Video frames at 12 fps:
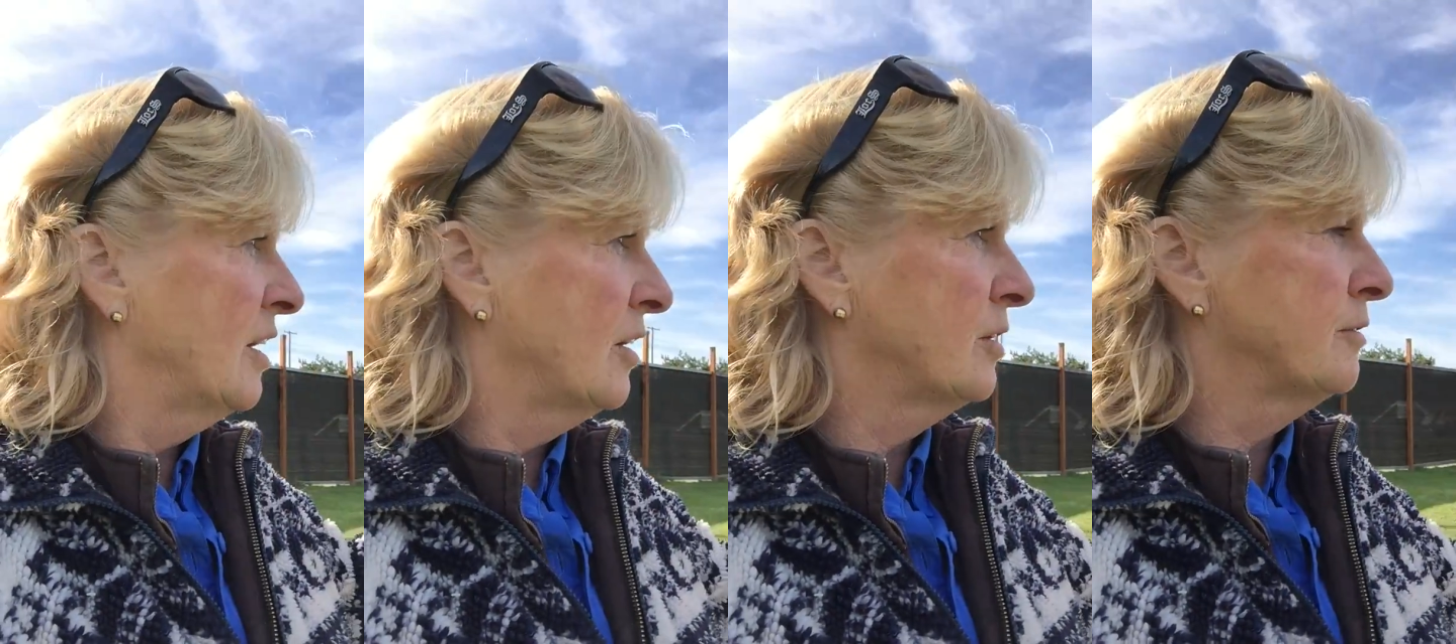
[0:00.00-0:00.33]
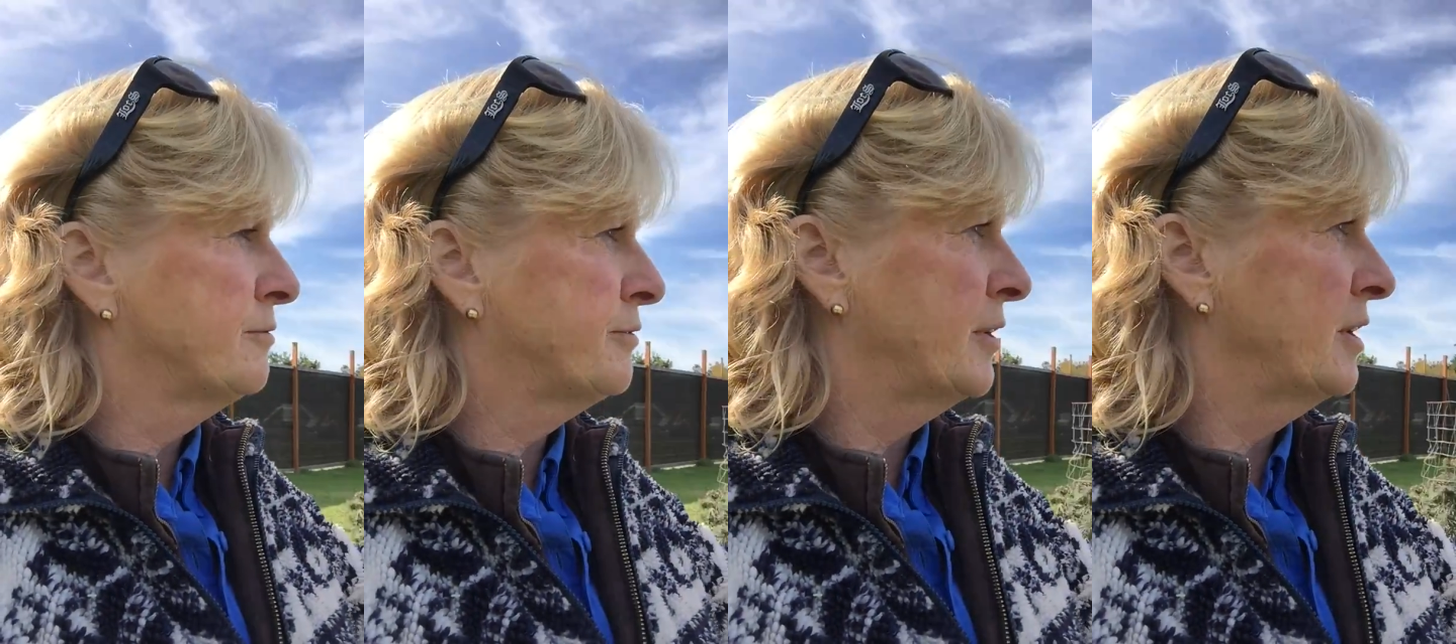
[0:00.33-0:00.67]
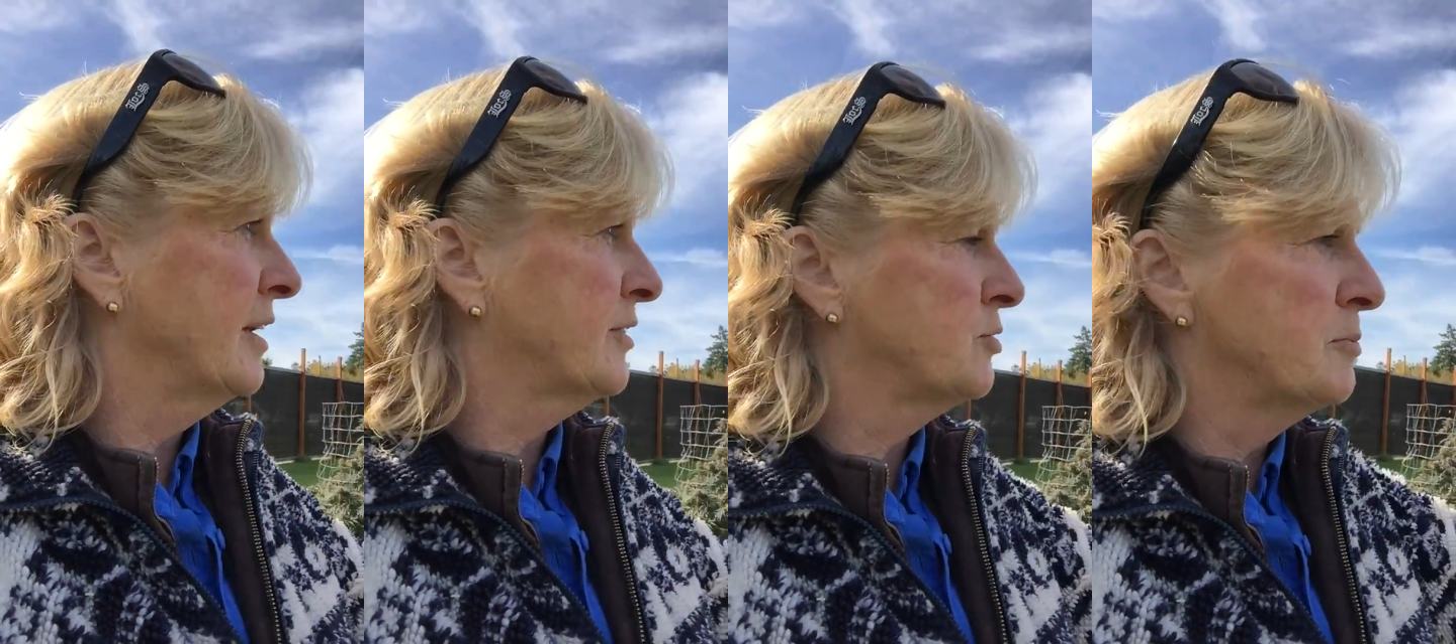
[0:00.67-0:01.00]
out of
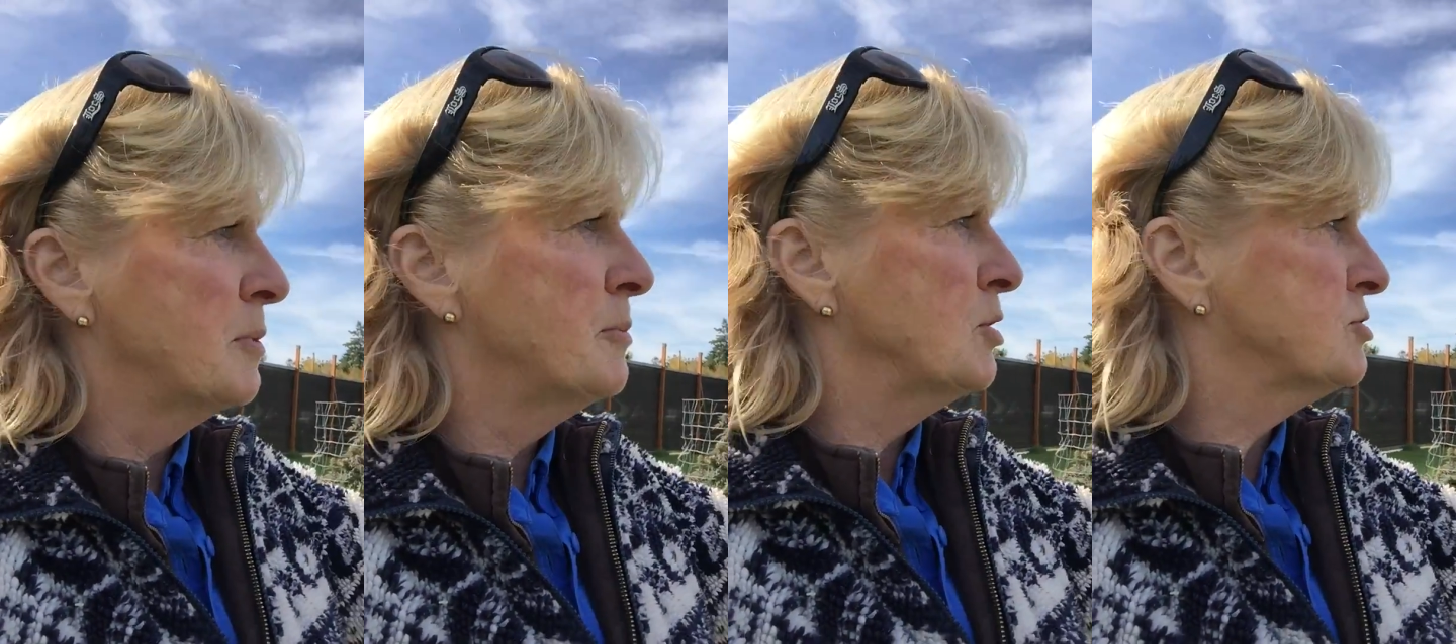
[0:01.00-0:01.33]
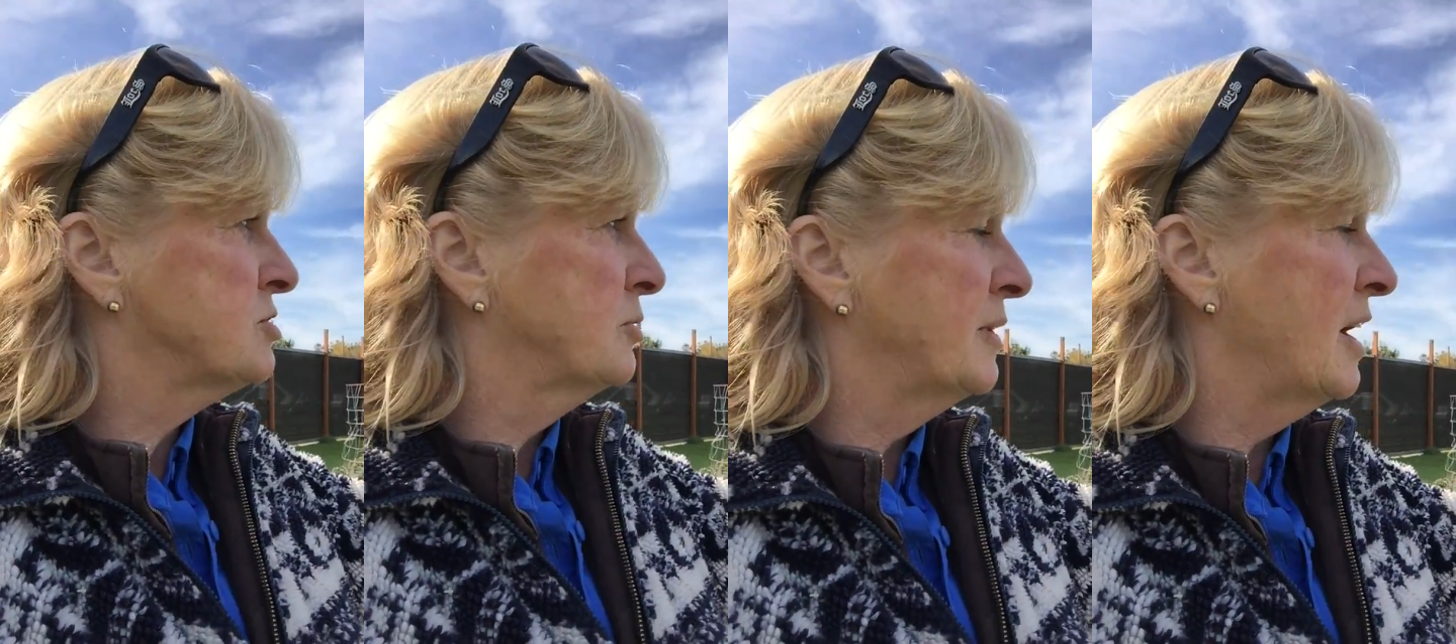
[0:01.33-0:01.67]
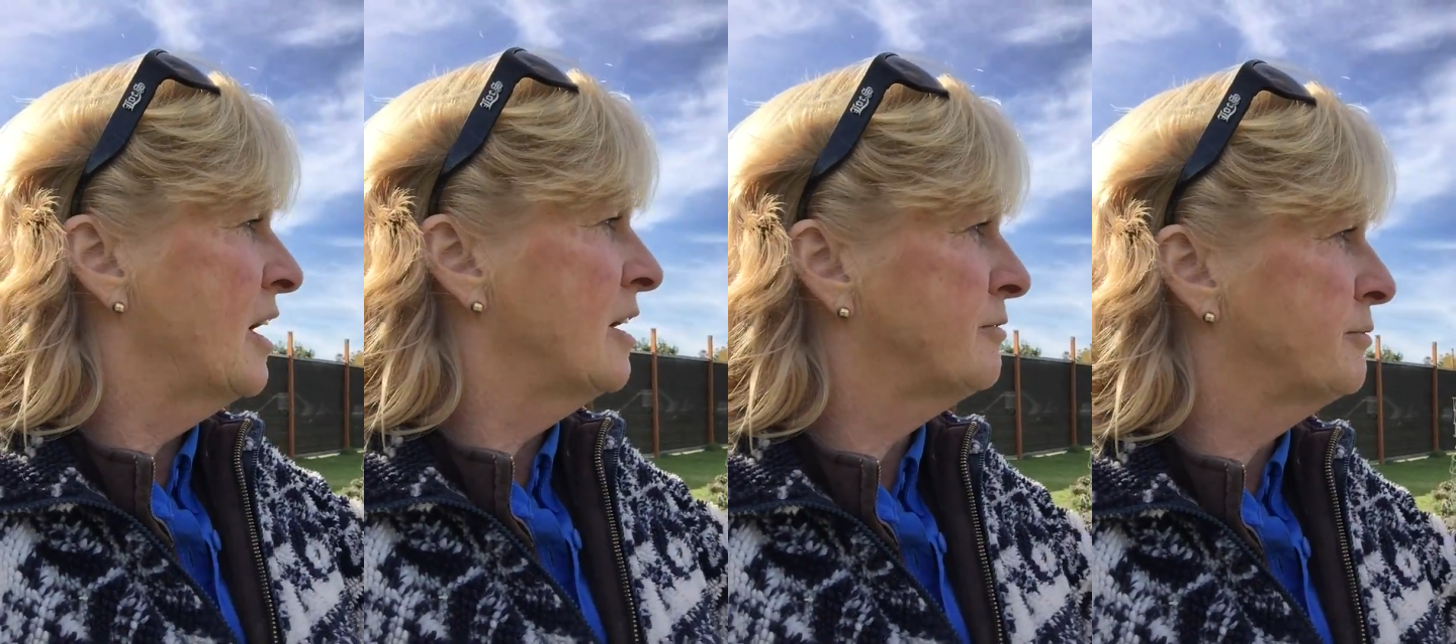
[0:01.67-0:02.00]
like the mimosa we
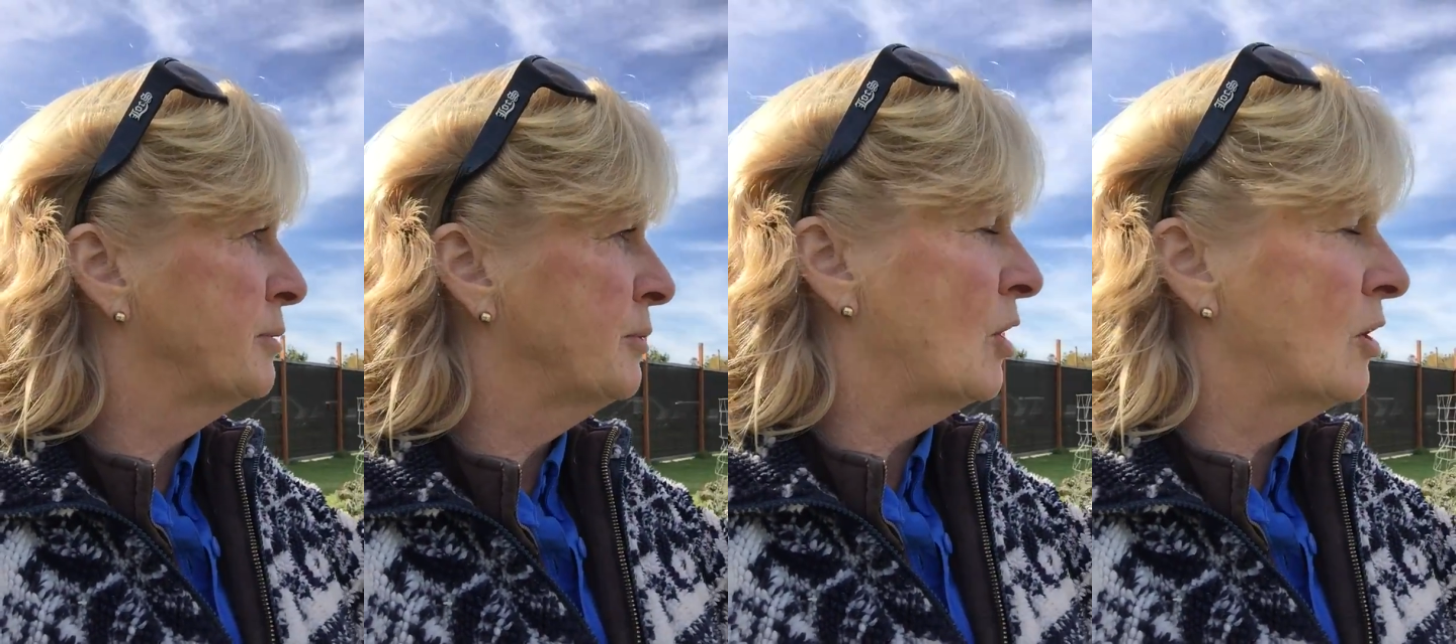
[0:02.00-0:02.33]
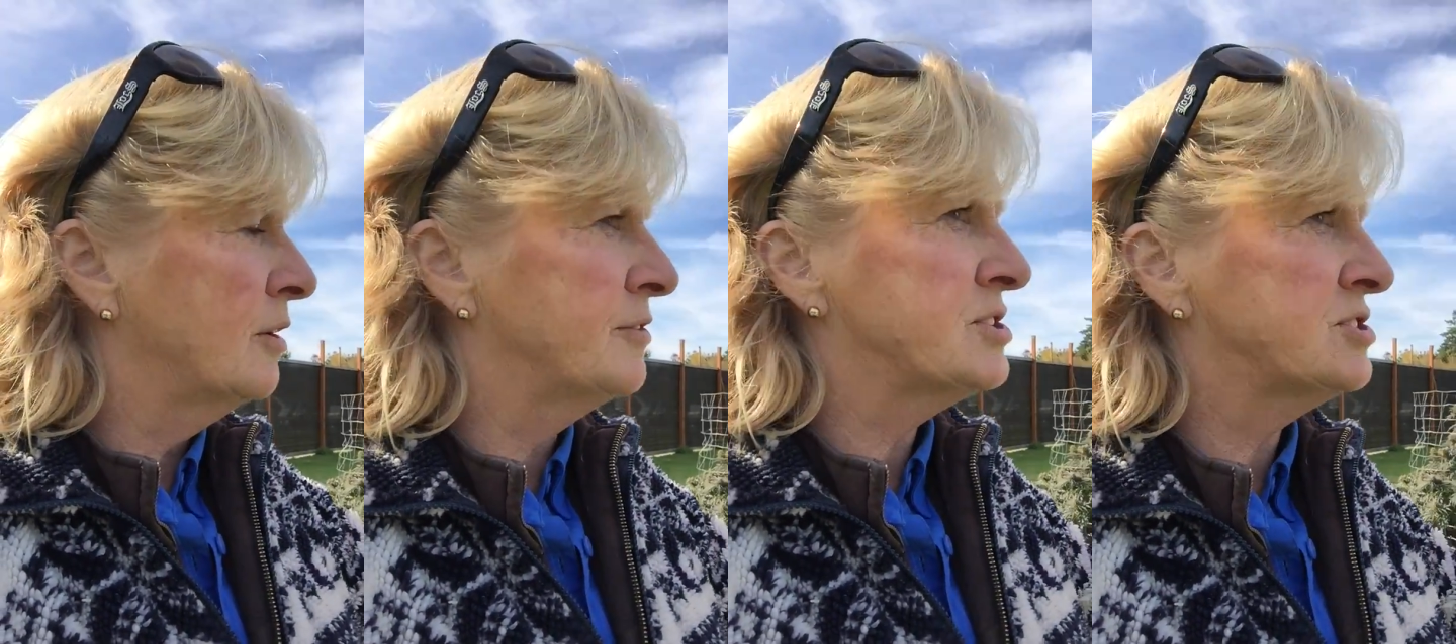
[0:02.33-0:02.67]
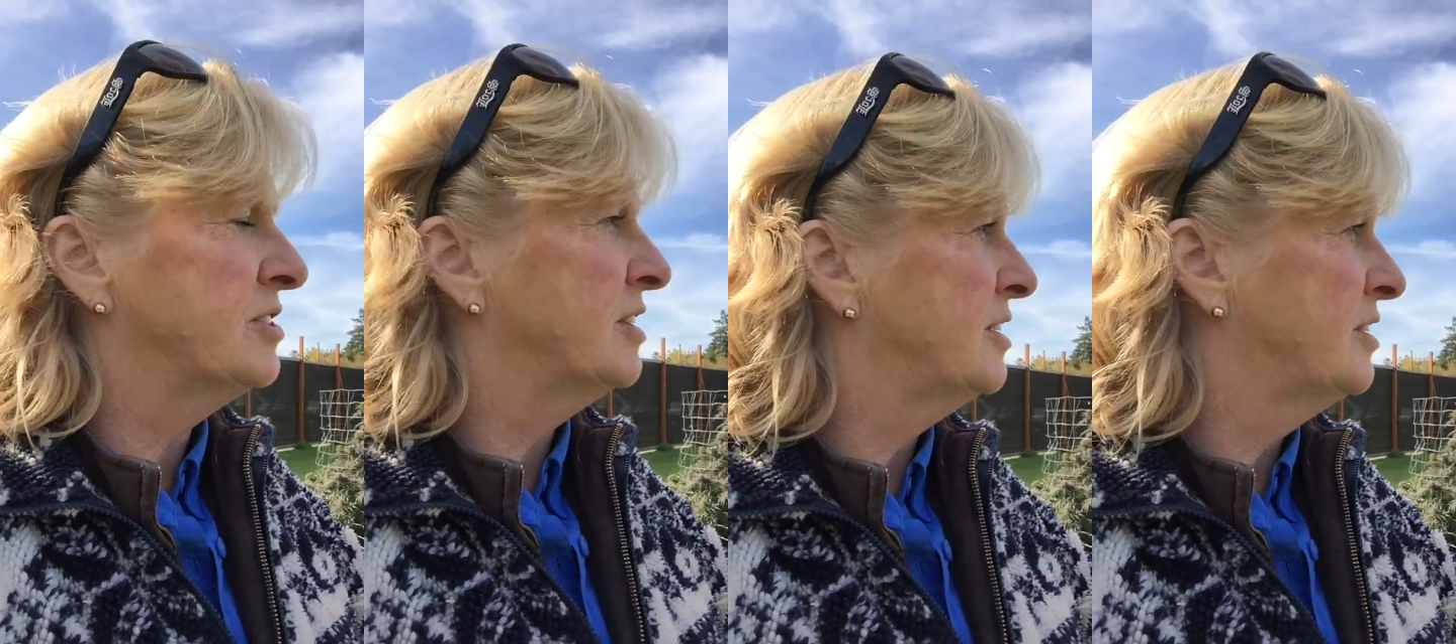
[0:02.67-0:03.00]

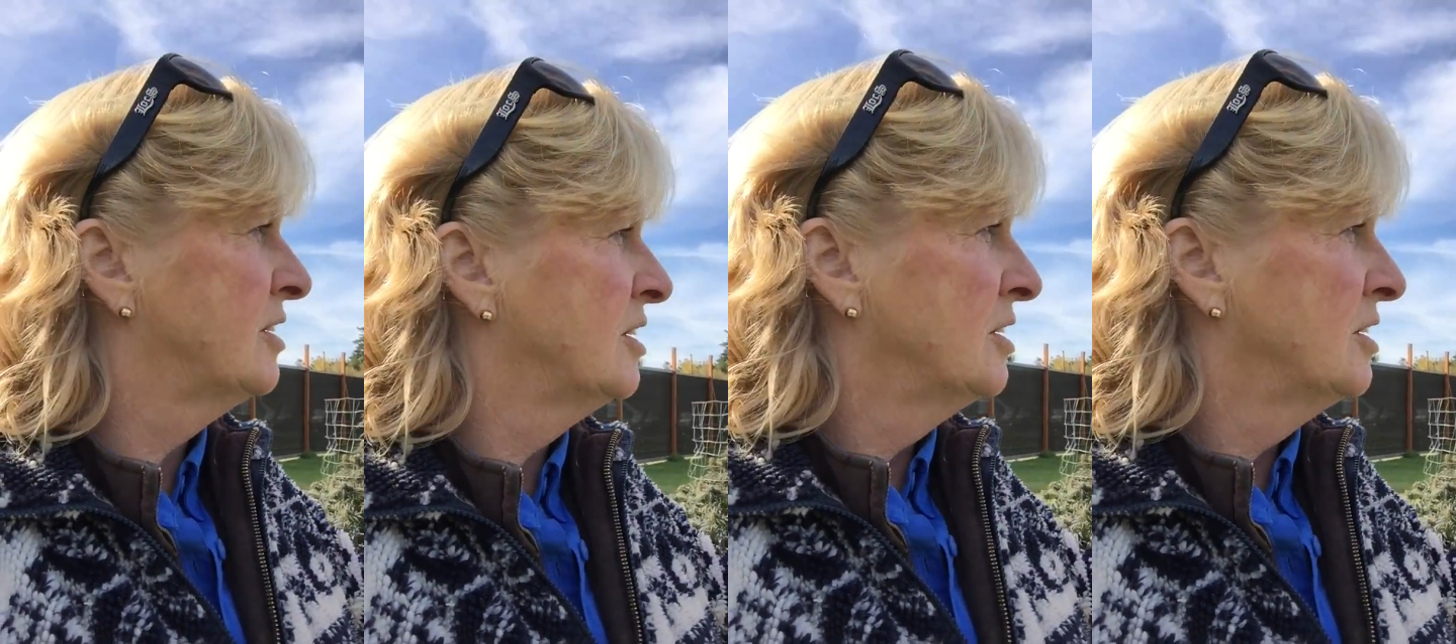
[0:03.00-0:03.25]
harvested